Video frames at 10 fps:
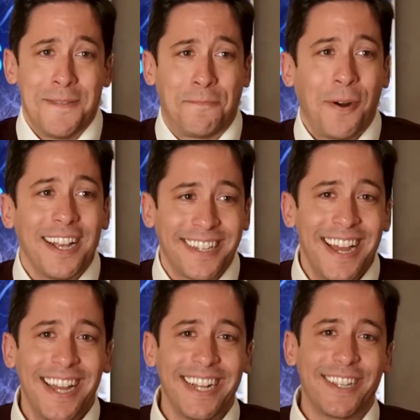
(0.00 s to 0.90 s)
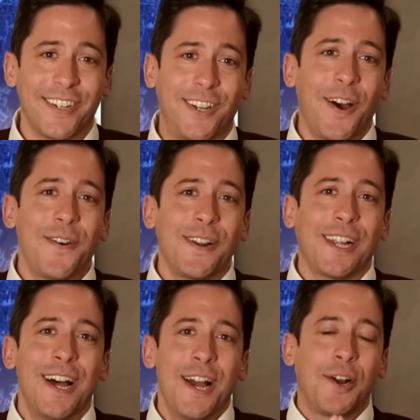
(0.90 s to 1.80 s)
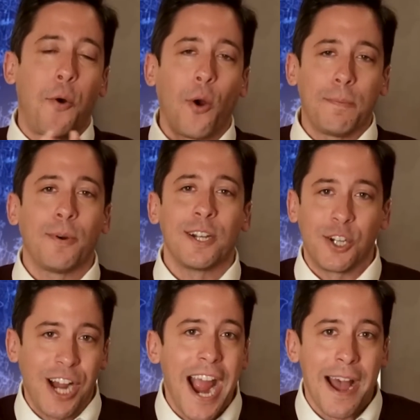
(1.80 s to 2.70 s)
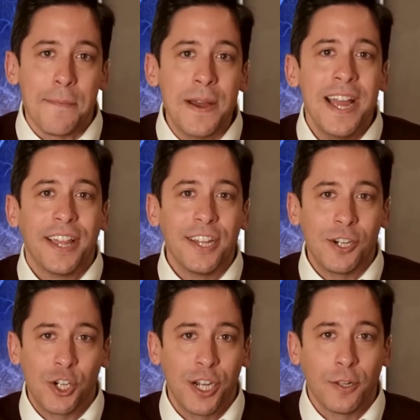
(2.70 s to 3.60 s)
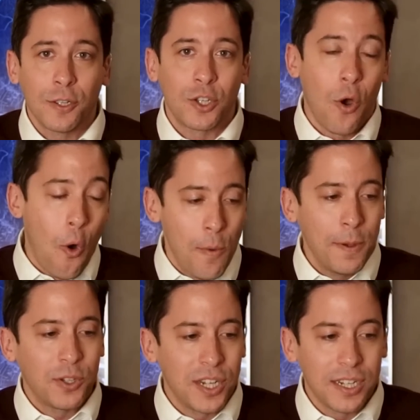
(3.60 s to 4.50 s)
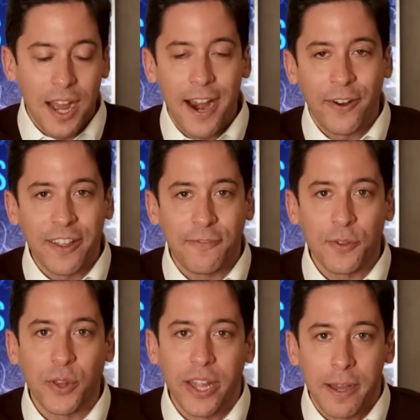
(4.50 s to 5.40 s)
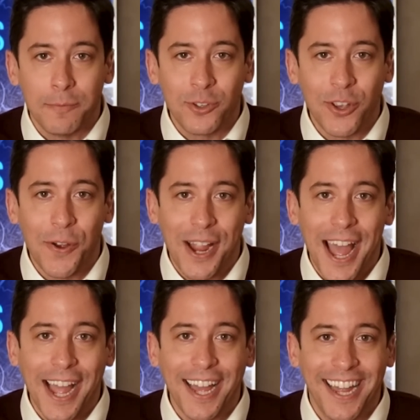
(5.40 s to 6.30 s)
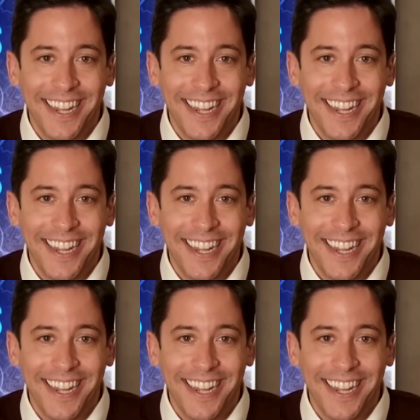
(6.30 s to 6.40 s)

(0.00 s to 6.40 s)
The press is a total corporate sham that shills almost entirely for the libs, okay?